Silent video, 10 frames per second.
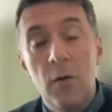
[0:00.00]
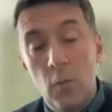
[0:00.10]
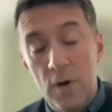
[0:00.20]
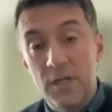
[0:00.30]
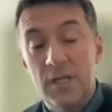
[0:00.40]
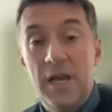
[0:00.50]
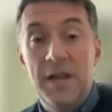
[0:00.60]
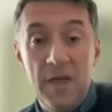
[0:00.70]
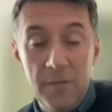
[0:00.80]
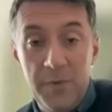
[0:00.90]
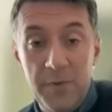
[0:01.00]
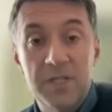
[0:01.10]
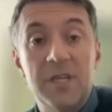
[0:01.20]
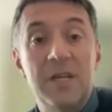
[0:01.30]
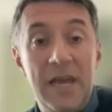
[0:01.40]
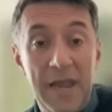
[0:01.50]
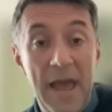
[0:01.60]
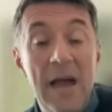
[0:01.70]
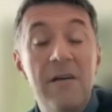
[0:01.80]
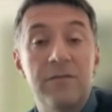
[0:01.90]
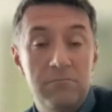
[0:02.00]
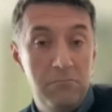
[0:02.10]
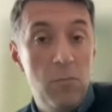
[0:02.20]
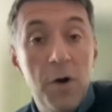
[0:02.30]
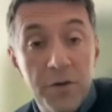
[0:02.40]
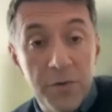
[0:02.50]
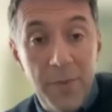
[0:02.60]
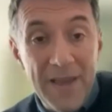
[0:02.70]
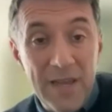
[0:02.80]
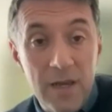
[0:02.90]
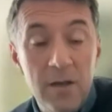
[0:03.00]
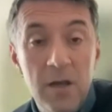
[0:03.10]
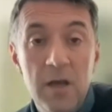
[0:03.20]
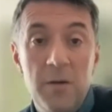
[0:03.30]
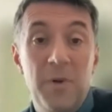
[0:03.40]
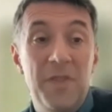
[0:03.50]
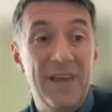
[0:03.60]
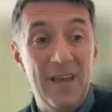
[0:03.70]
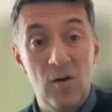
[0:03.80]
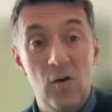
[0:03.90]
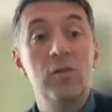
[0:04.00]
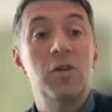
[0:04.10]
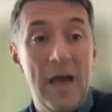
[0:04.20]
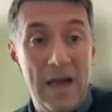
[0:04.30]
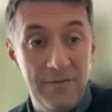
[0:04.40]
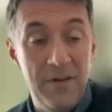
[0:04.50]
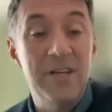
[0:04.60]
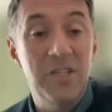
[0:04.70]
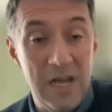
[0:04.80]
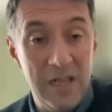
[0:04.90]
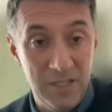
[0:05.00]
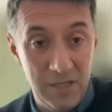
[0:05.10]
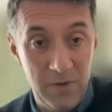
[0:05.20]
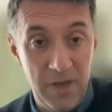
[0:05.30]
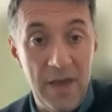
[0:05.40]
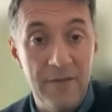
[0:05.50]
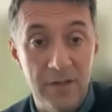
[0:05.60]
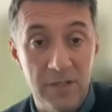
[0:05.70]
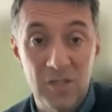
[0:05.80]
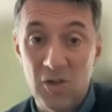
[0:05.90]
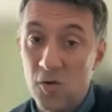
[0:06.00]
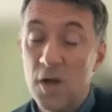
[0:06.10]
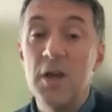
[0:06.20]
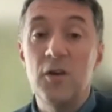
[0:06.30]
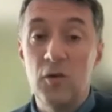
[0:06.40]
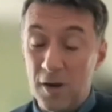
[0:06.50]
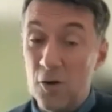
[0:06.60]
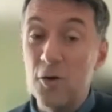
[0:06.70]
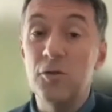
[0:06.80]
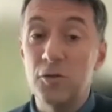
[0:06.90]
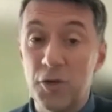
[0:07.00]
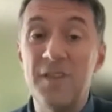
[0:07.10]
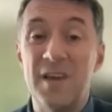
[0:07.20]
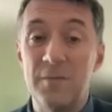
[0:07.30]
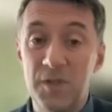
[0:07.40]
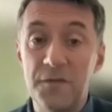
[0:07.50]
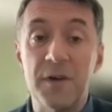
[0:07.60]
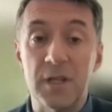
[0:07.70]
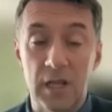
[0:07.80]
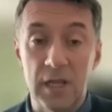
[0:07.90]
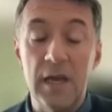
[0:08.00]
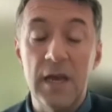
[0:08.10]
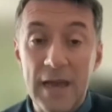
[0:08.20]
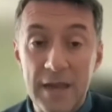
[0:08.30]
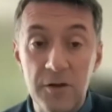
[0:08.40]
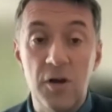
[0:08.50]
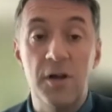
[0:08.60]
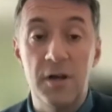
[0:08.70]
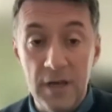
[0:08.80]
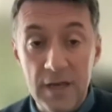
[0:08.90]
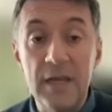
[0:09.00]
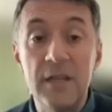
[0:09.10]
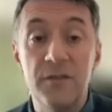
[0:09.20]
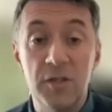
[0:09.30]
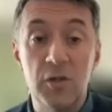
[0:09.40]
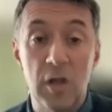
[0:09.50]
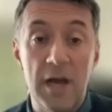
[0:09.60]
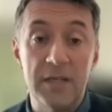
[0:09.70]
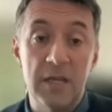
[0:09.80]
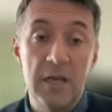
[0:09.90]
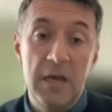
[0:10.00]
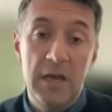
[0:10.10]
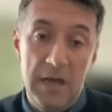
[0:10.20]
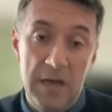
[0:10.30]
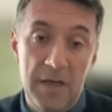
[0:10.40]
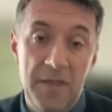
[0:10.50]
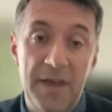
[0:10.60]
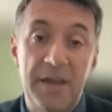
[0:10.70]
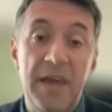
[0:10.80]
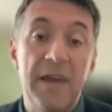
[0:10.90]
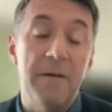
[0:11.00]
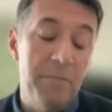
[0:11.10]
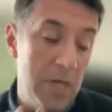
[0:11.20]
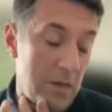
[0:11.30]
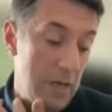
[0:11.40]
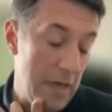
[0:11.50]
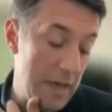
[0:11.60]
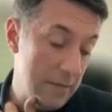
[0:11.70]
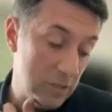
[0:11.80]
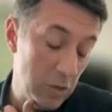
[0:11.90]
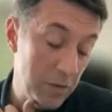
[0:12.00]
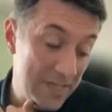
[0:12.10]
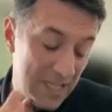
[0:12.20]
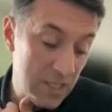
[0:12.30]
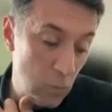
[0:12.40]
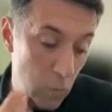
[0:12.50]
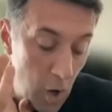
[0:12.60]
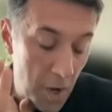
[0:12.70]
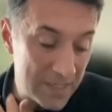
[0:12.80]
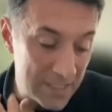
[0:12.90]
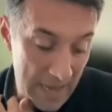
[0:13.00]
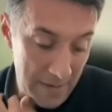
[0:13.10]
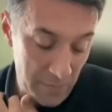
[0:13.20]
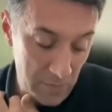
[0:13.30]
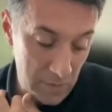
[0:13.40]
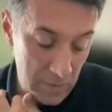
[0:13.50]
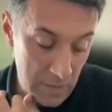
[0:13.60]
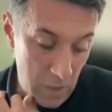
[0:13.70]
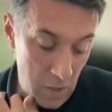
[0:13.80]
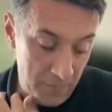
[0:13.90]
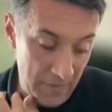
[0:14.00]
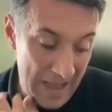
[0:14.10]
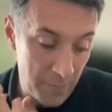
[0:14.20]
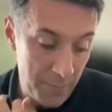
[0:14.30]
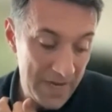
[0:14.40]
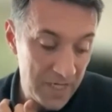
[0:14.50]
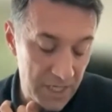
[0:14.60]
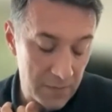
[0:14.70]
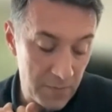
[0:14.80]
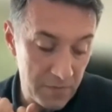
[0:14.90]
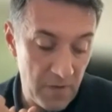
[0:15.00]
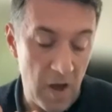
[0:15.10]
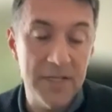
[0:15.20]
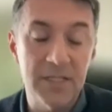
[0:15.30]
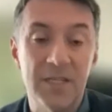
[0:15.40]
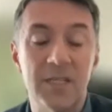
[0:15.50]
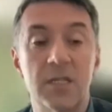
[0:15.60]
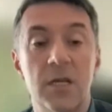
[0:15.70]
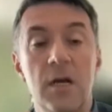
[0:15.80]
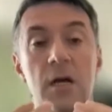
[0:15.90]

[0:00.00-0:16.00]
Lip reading: whereas another person can have moderate pain, but they can also have very challenging behaviors. So you are going to treat them differently, and you're going to individualize their care. And so this is one example of how PainChek provides this